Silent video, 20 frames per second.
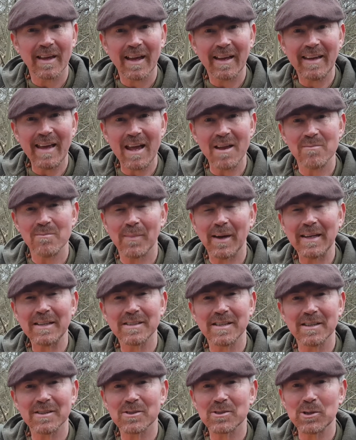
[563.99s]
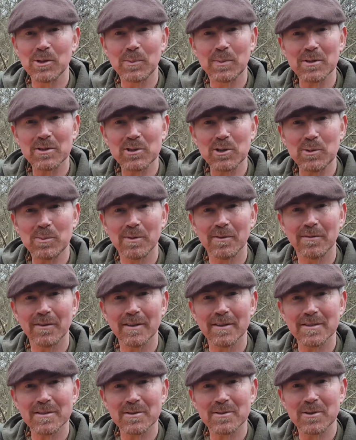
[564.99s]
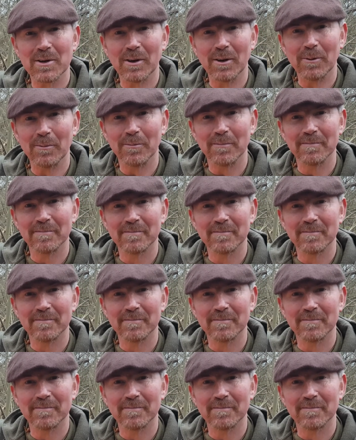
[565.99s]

Again, makes it super, super versatile.